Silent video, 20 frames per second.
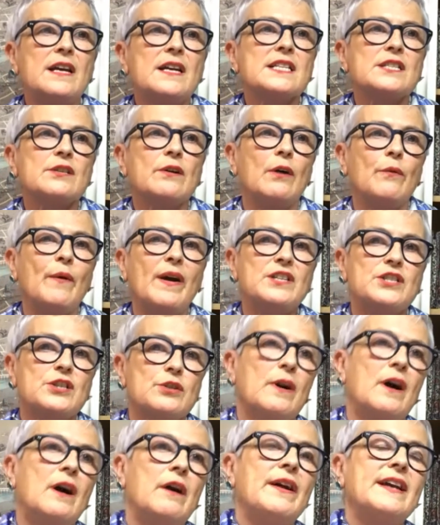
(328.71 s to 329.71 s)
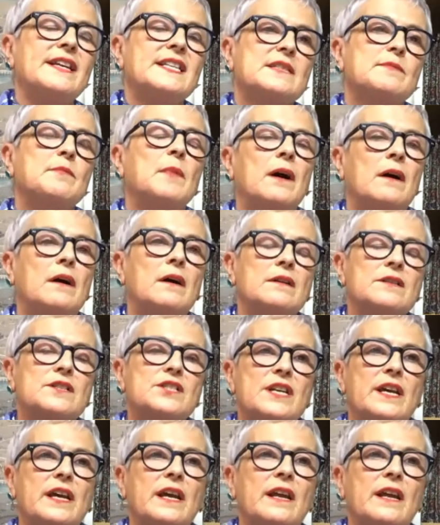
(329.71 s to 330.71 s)
So I went to RA Smart
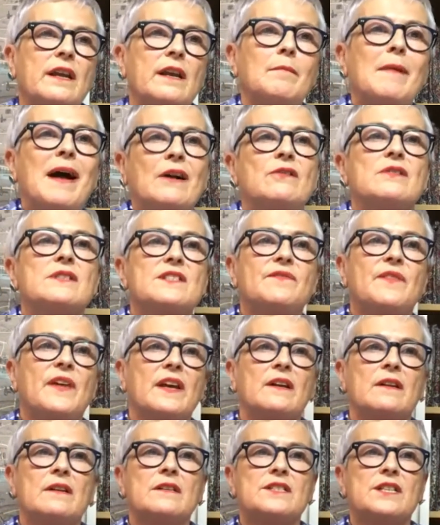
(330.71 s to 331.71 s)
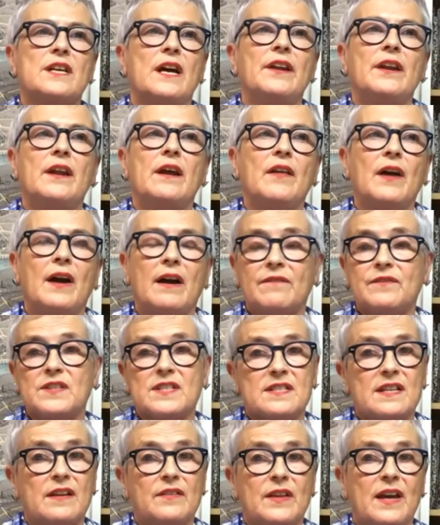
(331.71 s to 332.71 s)
in Macclesfield, and I have to
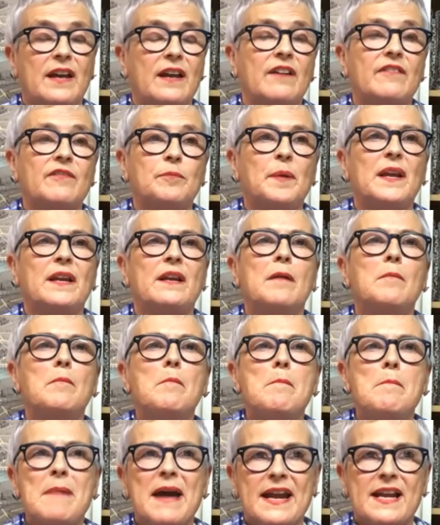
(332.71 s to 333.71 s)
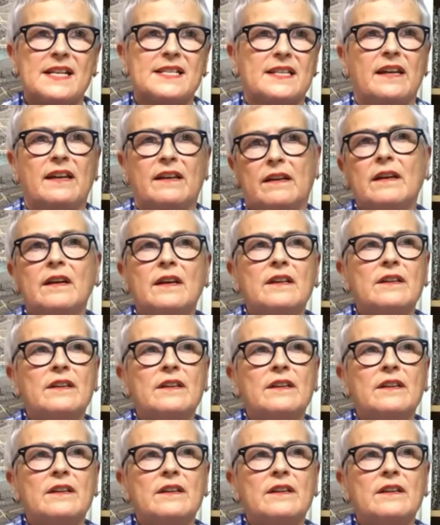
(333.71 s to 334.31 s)
say they have been amazing.